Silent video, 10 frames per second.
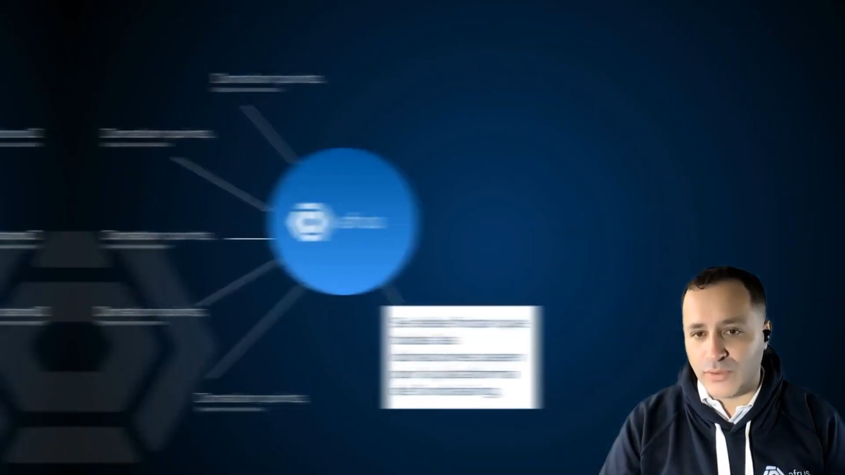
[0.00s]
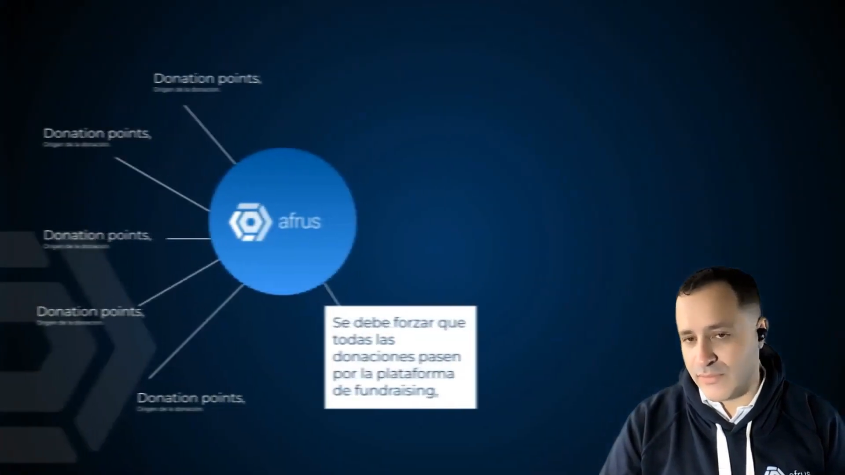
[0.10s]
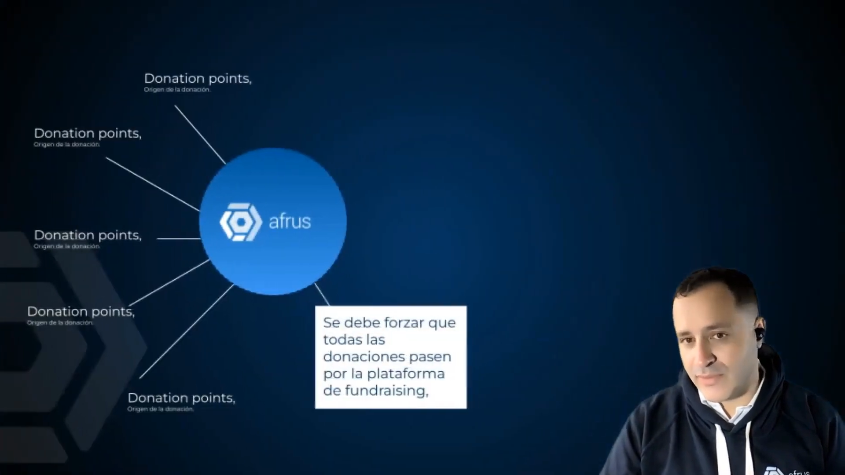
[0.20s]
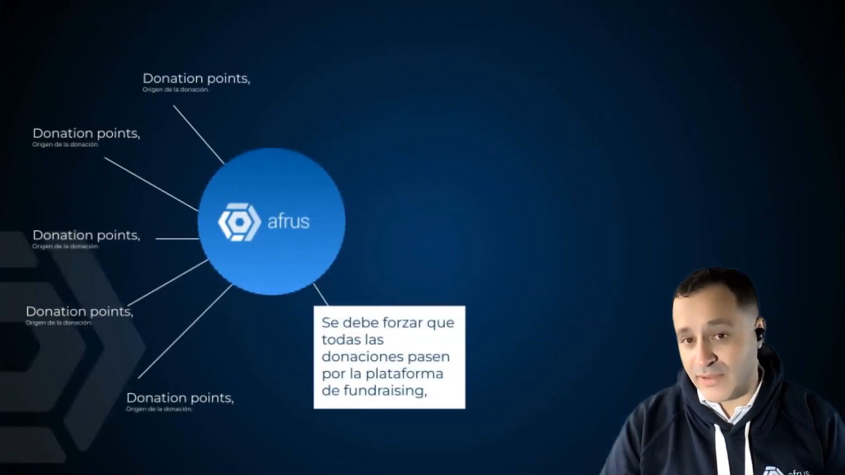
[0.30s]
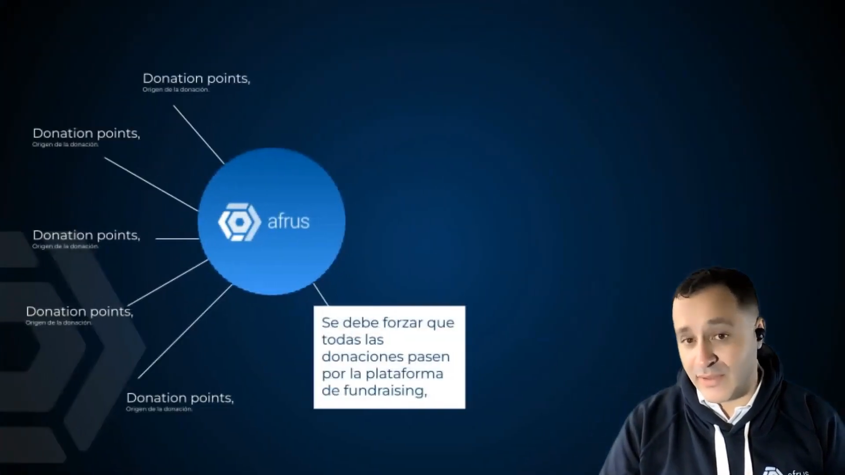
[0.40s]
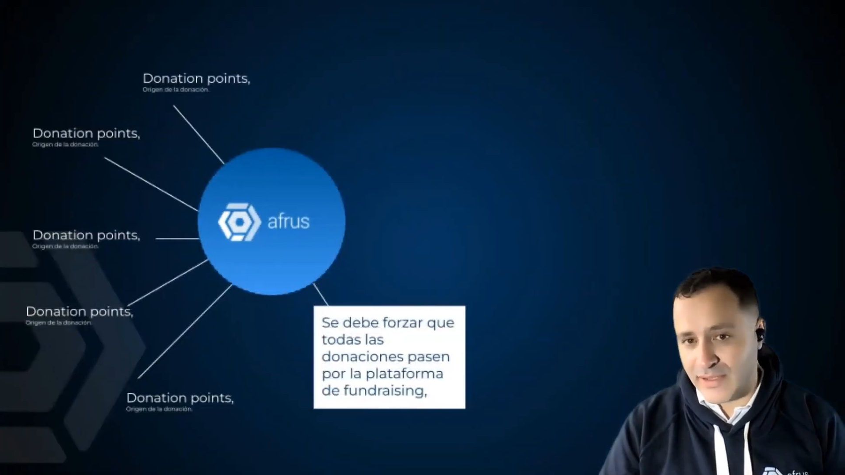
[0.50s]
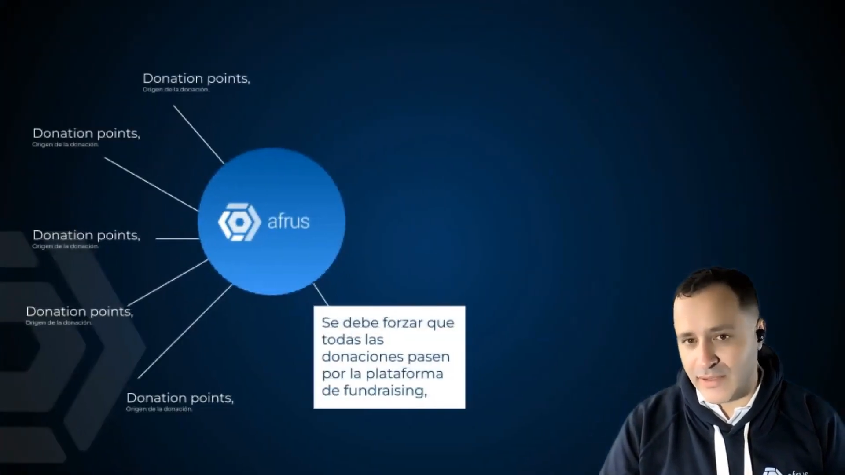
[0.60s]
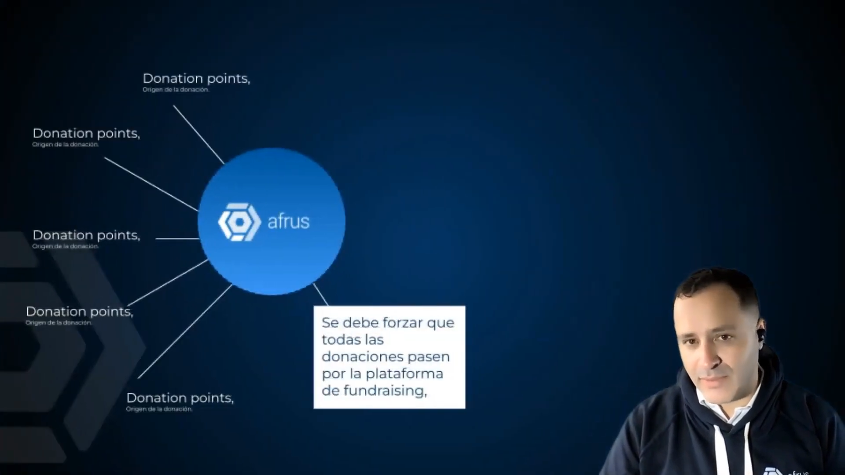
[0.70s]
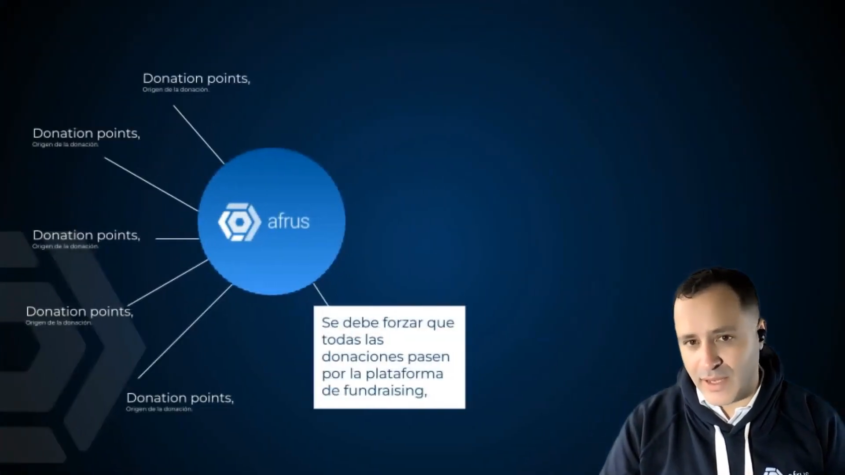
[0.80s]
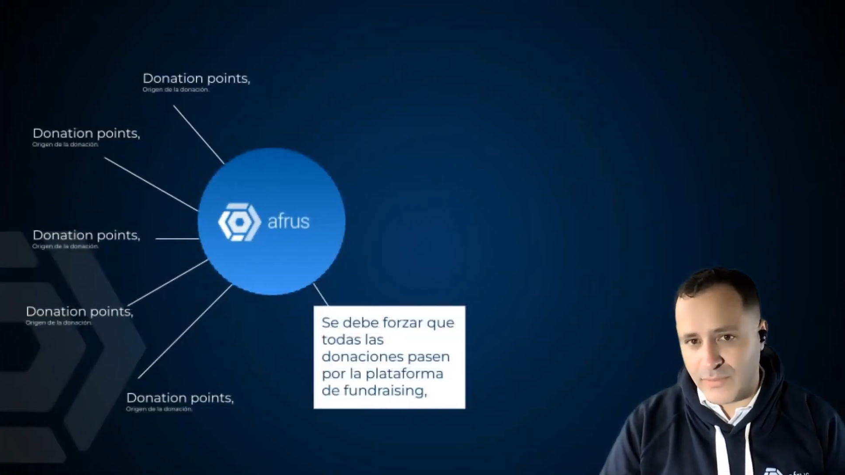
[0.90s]
the
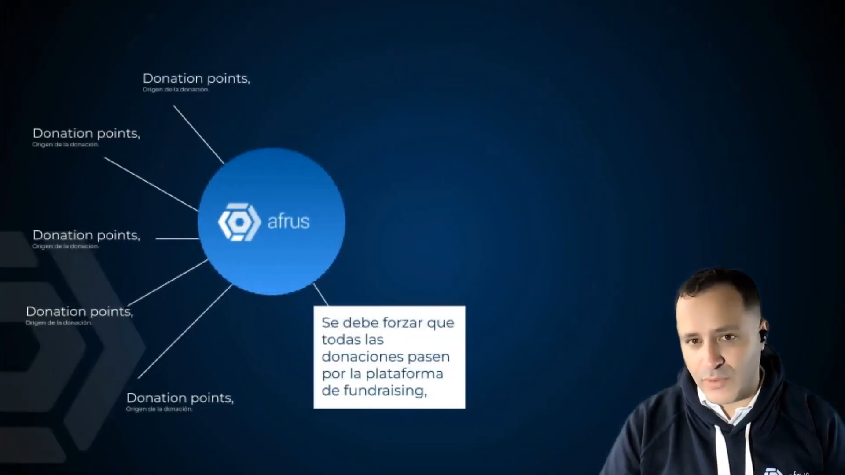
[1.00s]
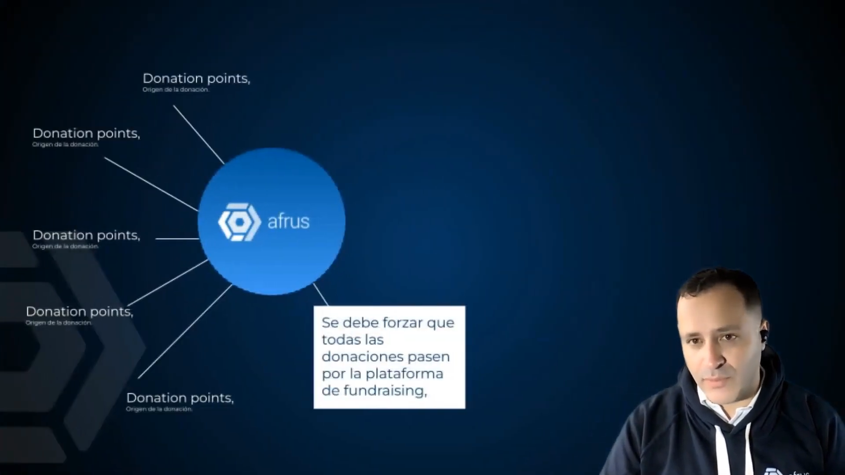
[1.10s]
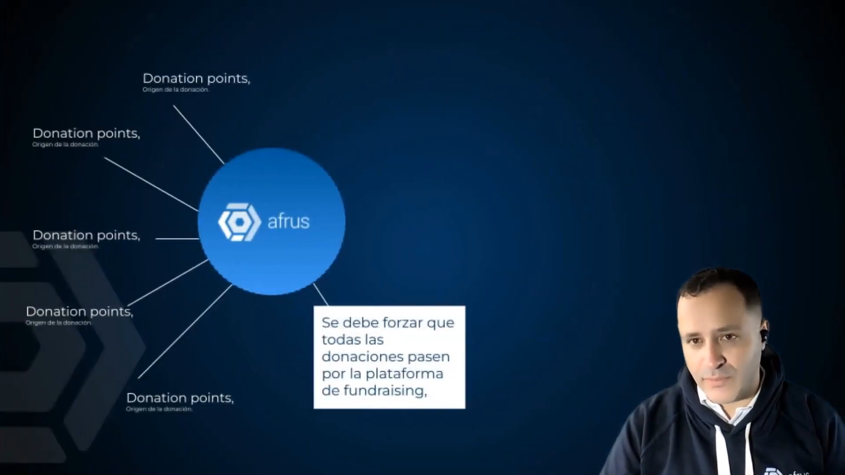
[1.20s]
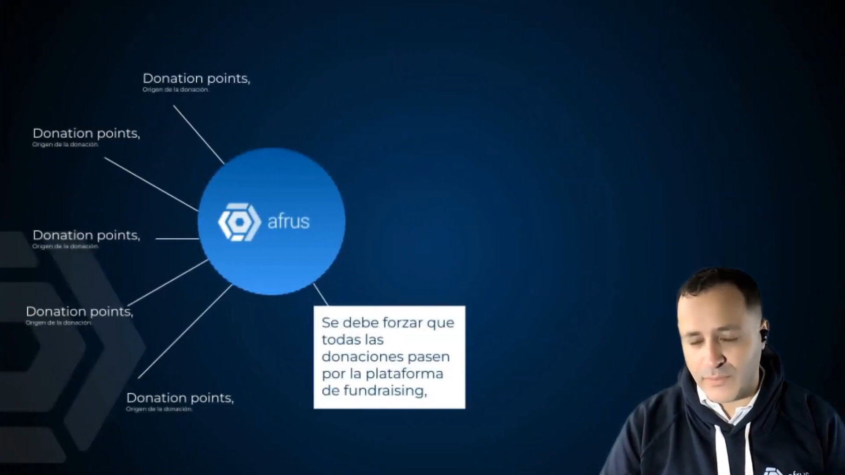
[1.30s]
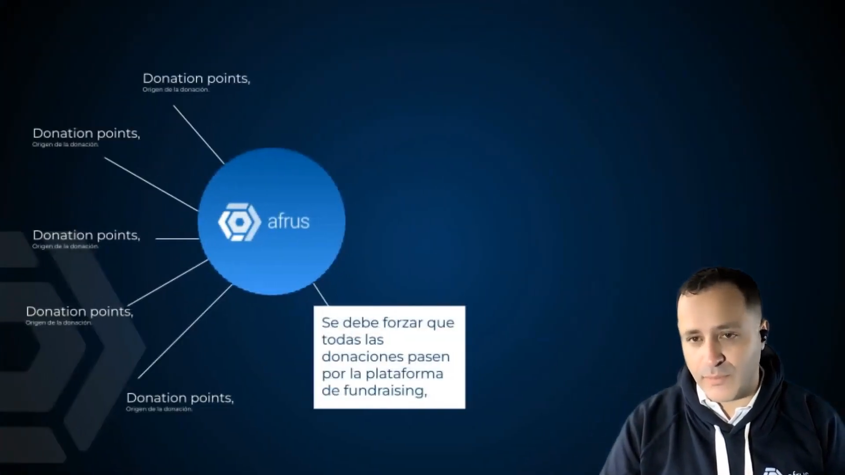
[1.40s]
fundraising platform.